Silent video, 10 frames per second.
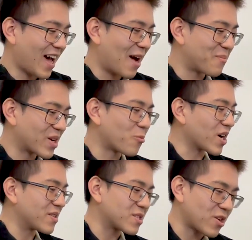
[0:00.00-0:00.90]
I'm going to work
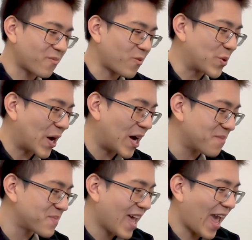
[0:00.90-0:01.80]
on the startup full
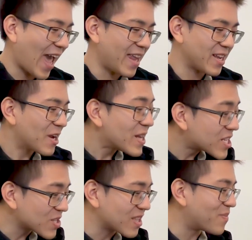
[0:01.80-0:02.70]
time. And
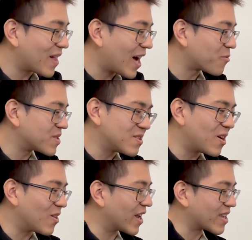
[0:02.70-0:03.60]
initially the plan was,
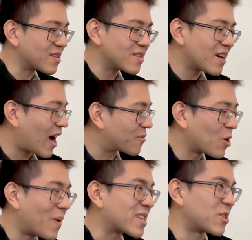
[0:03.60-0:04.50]
like I'd
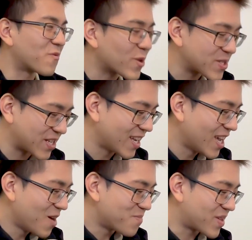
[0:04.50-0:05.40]
go back to university.
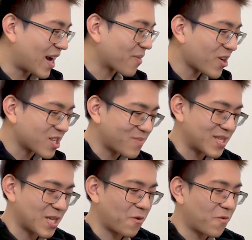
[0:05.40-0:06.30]
But then I thought to
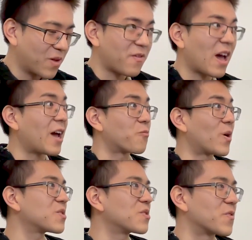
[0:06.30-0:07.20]
myself, if I had
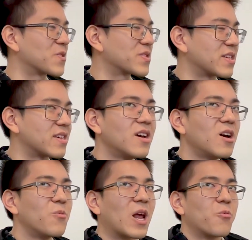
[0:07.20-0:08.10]
went to university,
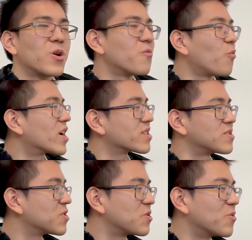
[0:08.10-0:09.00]
what I would have wanted to
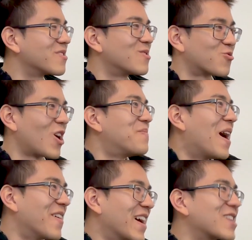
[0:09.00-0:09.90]
do was drop
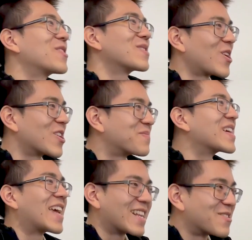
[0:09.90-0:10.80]
out and create a startup
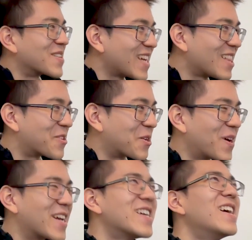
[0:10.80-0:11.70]
and get into Accelerator,
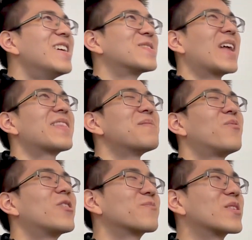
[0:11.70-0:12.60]
right? So then at that
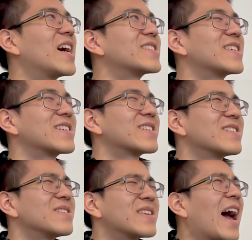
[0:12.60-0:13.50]
point, I'm realizing,
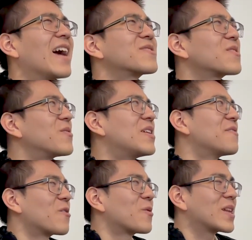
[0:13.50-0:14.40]
yeah, so then
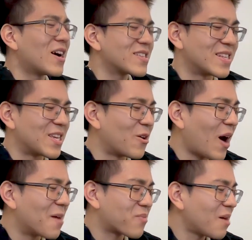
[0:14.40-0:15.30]
if I already gone to Neo,
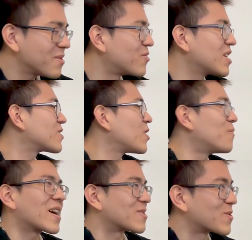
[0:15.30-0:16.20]
I probably don't need to go
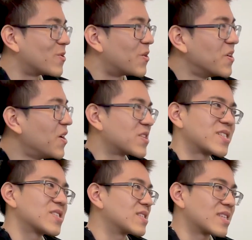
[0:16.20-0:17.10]
back to school. So I
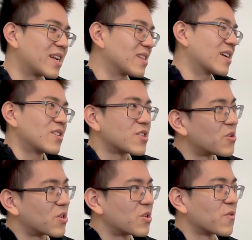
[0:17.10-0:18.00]
just decided like not to
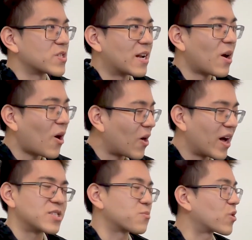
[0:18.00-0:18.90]
go to university at all
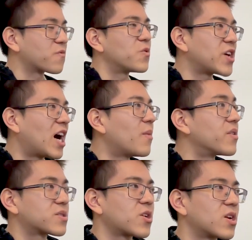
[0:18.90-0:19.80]
and just work full time
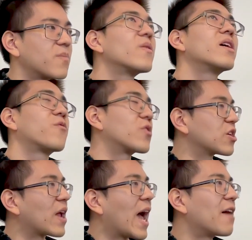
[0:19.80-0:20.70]
on the startup for a
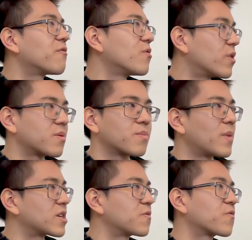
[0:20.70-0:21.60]
year and a half with
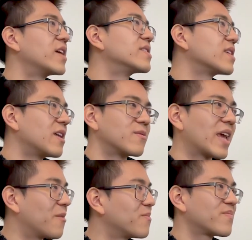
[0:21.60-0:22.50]
my two friends. And
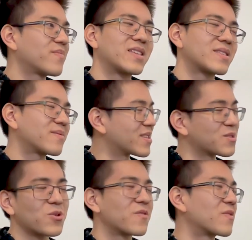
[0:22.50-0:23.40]
yeah, that's
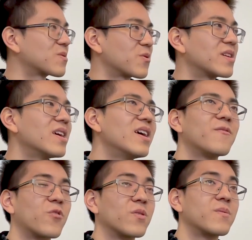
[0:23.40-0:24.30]
sort of the story
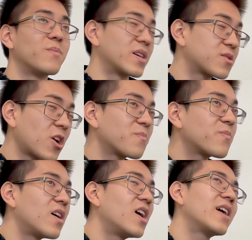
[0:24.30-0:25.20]
for my startup
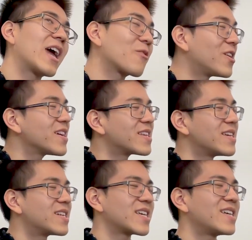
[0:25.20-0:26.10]
era in
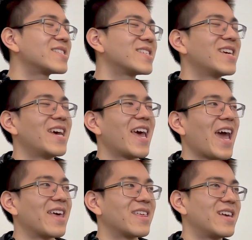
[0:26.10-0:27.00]
a sense.
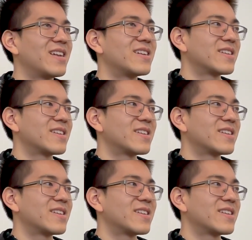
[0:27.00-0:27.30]
And then,